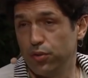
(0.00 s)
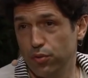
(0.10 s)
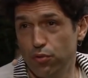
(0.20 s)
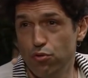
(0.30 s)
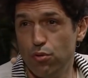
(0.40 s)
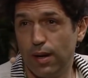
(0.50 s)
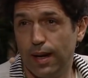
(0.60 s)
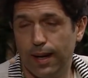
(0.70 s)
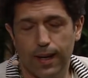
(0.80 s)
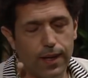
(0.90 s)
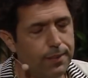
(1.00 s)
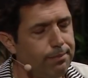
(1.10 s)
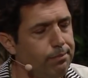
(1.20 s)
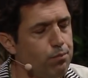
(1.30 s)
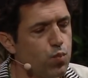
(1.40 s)
to
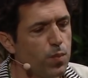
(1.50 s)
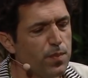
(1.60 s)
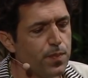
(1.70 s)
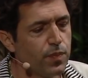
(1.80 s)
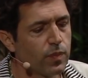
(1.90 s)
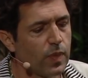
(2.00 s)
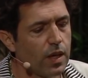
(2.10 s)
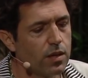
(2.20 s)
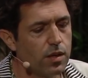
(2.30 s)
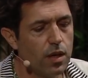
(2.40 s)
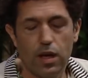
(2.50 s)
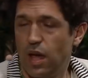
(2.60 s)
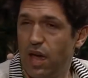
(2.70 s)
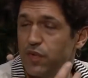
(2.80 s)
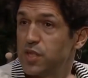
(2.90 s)
um,
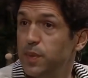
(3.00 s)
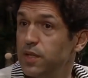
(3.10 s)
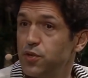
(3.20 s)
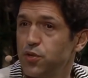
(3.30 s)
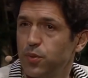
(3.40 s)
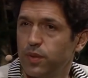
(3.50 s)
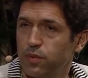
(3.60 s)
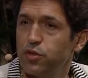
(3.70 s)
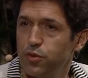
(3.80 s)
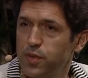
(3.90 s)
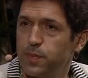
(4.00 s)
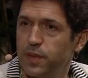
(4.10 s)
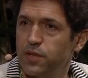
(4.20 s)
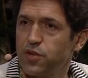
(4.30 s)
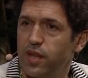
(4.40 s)
have a speech, to do a
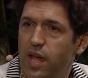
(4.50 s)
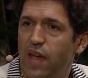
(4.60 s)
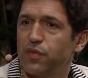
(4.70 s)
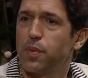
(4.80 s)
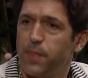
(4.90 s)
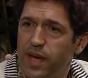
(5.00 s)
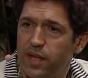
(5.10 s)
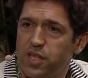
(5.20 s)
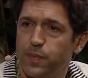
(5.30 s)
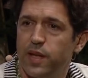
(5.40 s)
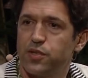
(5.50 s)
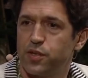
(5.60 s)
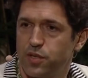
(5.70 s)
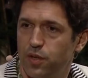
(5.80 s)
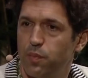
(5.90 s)
speech, and they have to prepare that speech.
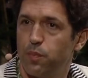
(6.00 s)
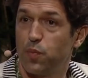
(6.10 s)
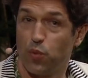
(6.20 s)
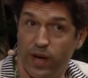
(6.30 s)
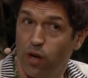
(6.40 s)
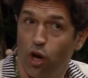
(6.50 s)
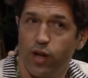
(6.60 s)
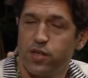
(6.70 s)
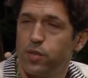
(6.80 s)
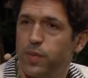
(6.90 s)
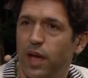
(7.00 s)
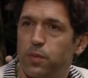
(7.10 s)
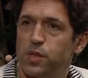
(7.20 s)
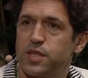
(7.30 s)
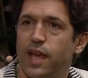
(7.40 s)
It's a great honor to be able
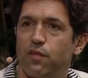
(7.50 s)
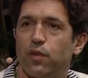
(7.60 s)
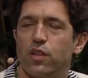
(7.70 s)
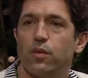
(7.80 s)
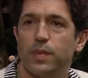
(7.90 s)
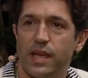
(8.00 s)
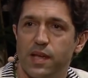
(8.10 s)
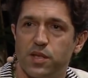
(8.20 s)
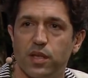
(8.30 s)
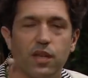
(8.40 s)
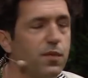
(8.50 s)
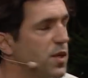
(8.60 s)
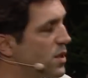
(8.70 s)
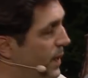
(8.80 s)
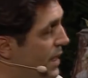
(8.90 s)
to stand in front of your peers and give this
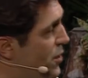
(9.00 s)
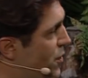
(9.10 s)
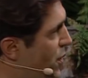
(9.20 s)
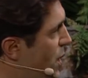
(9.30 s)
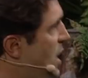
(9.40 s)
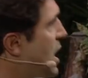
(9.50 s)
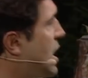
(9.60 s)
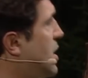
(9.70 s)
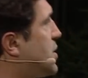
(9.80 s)
speech. And